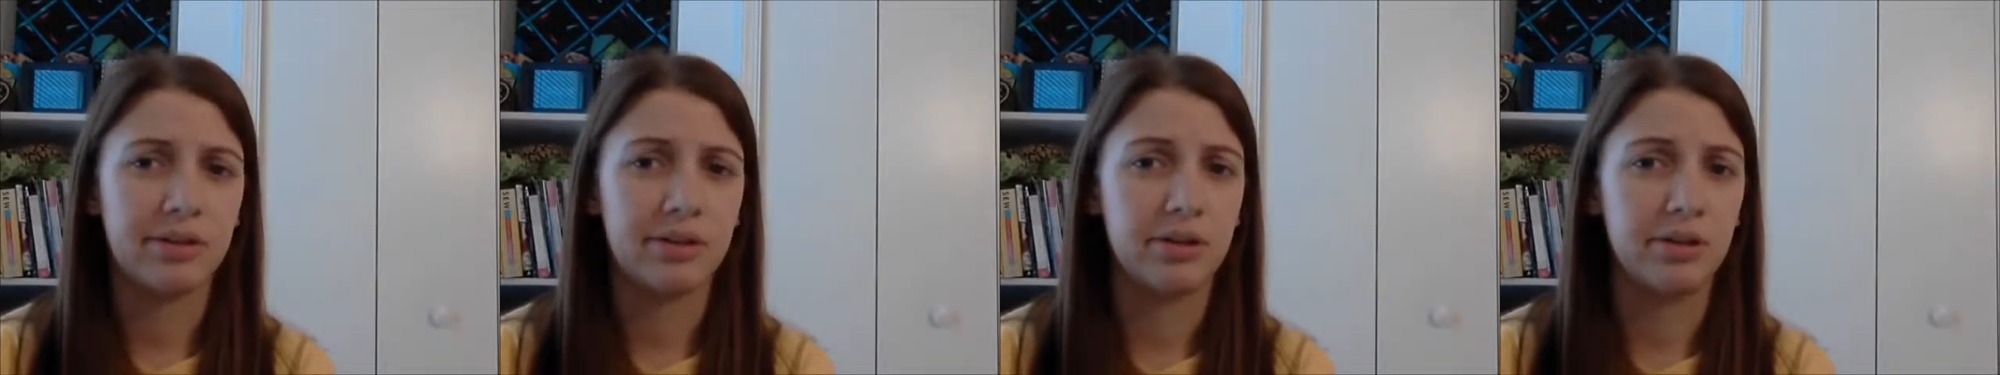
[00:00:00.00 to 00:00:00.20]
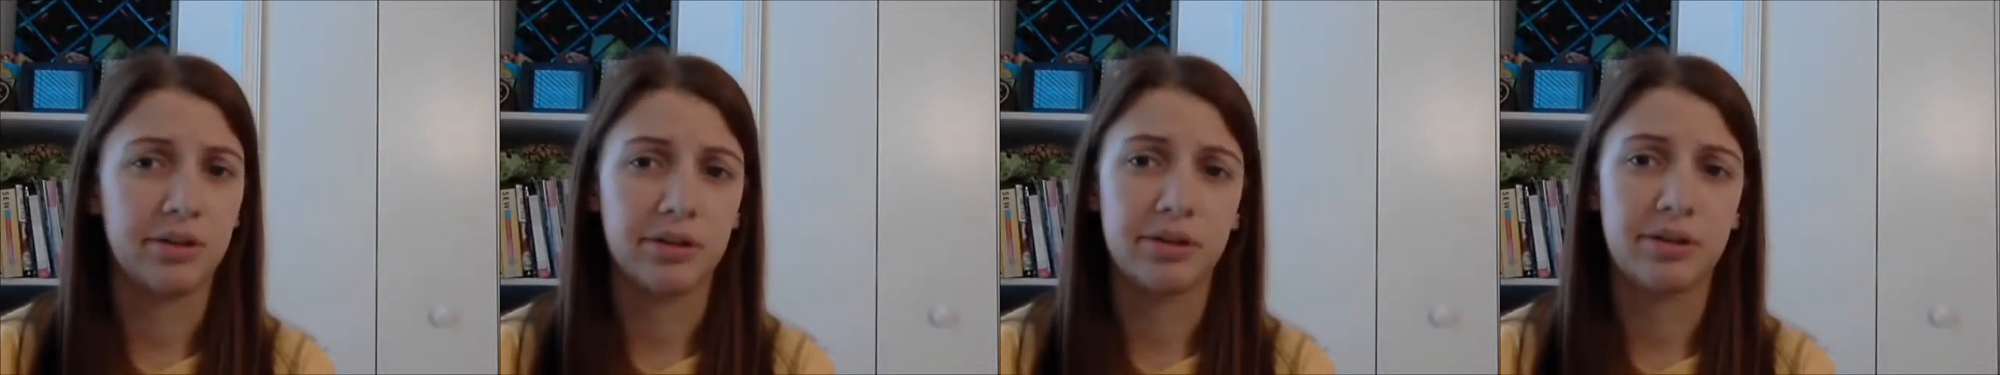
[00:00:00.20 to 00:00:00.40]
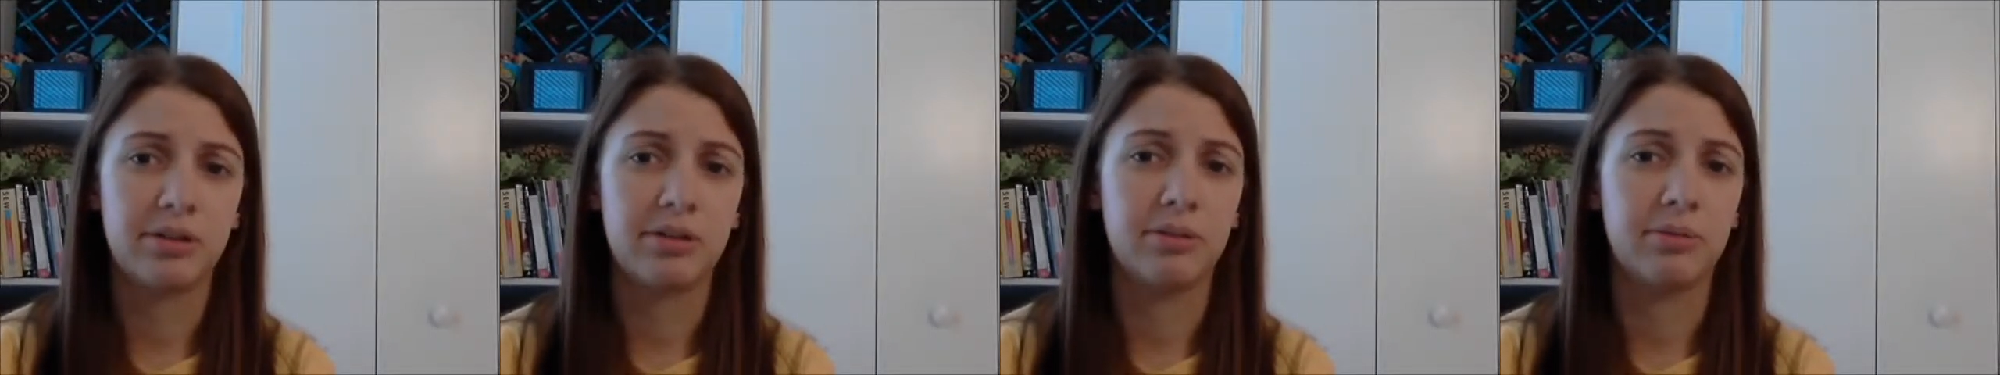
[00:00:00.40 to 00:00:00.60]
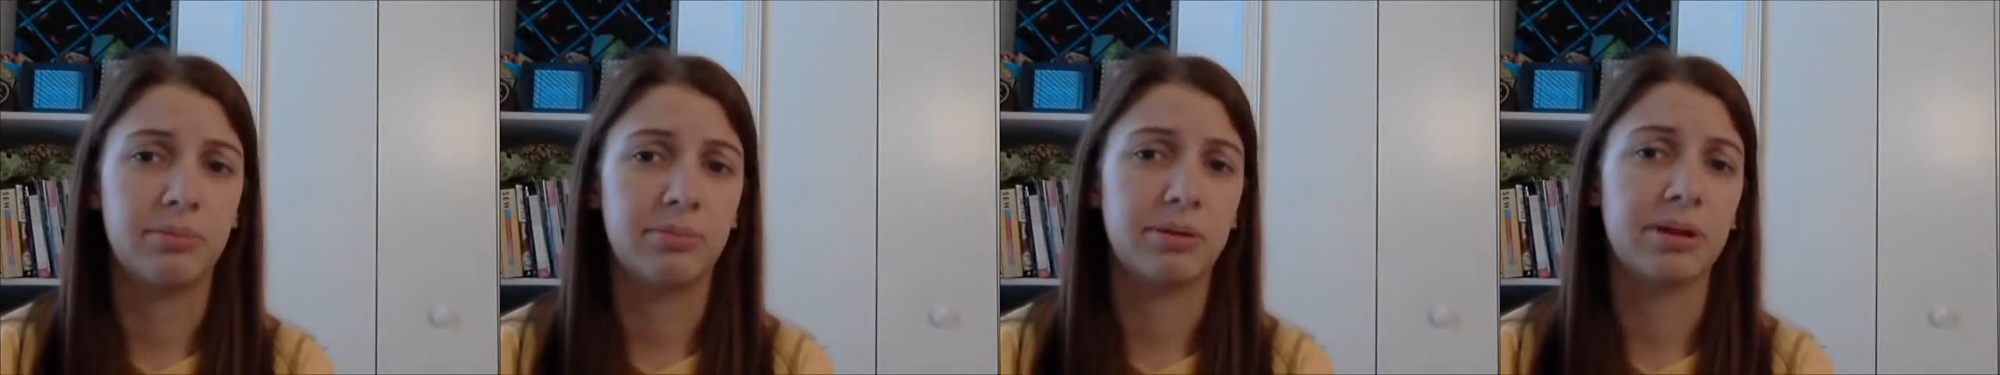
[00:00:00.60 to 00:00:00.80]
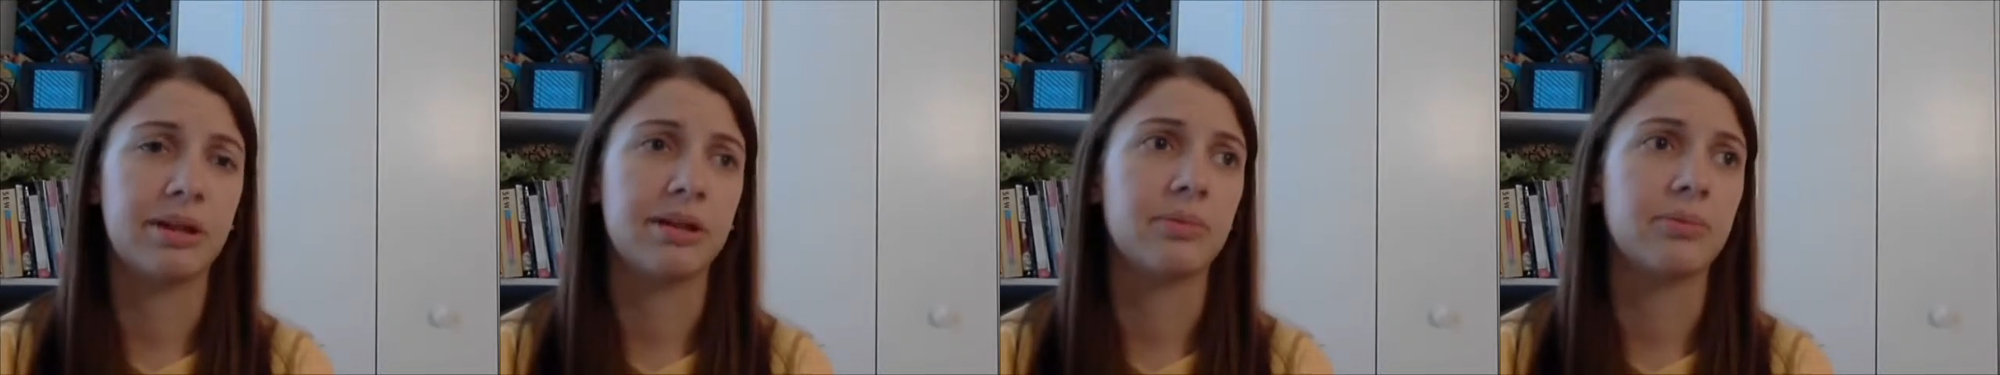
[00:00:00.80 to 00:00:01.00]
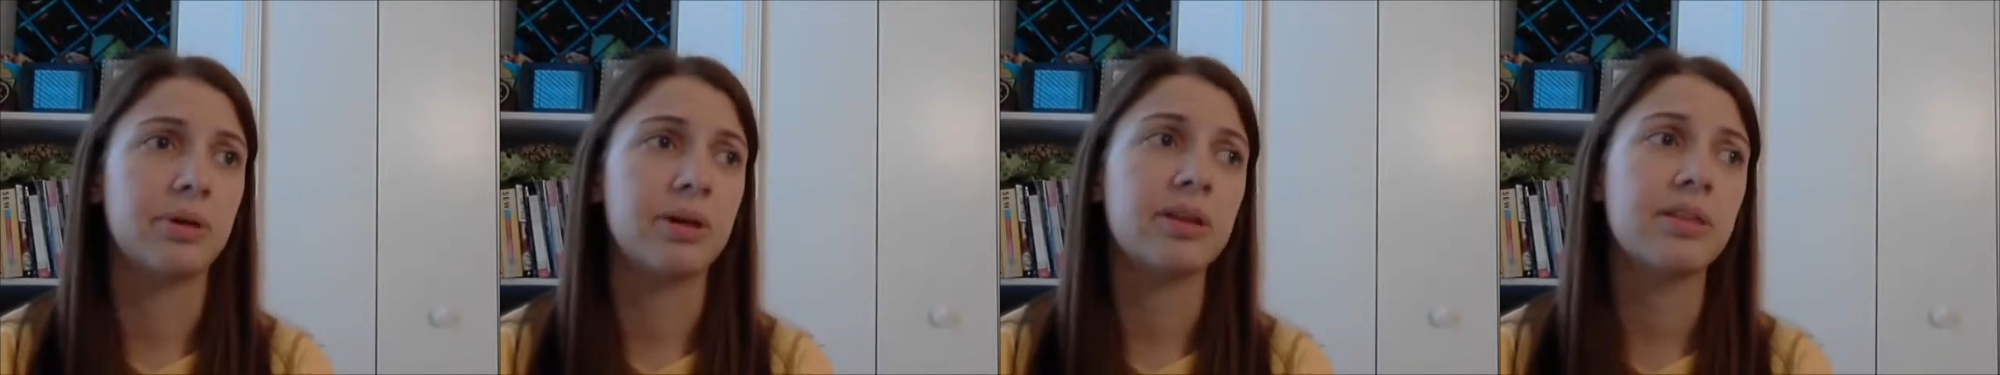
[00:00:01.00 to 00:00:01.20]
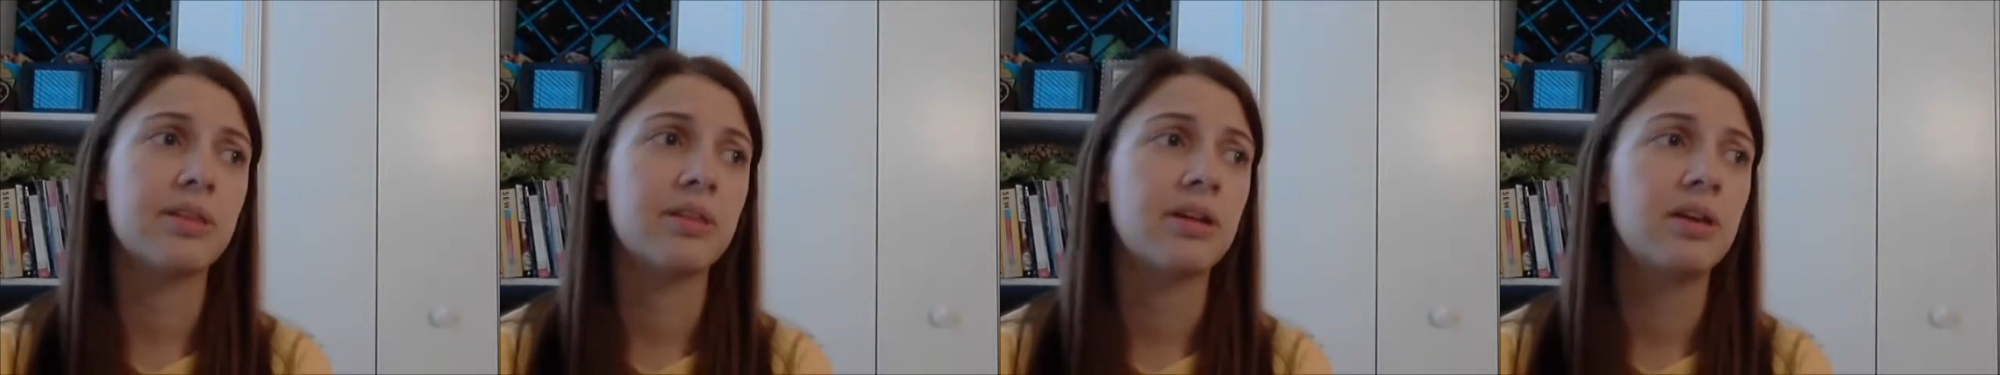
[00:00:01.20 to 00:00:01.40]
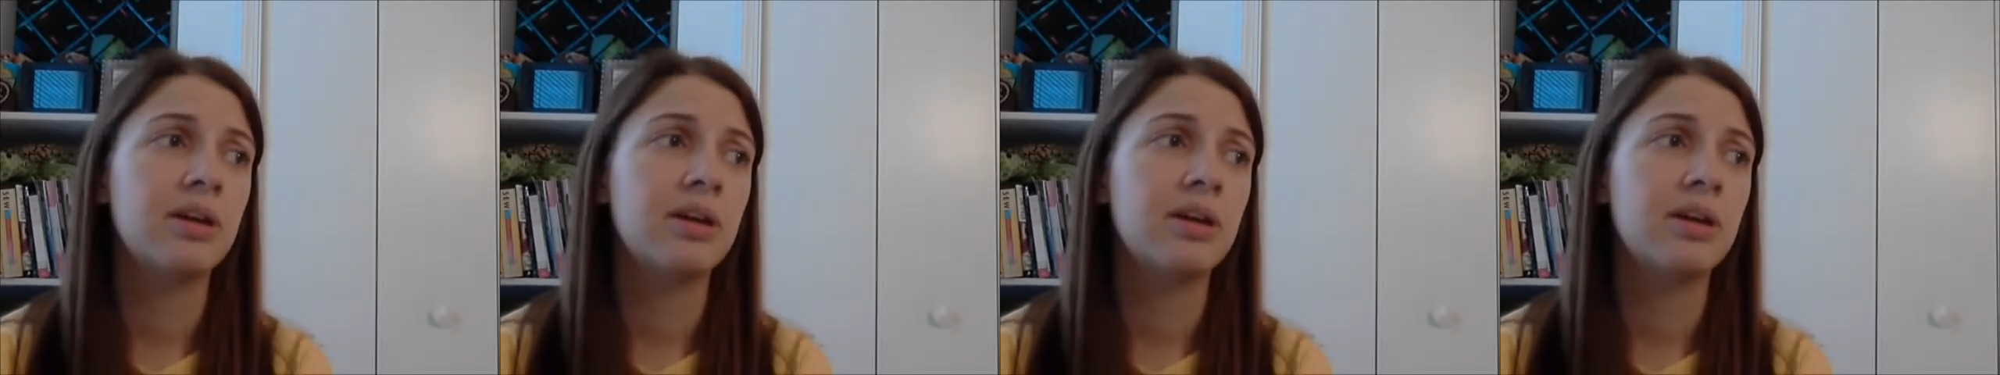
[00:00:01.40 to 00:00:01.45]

cook to begin with.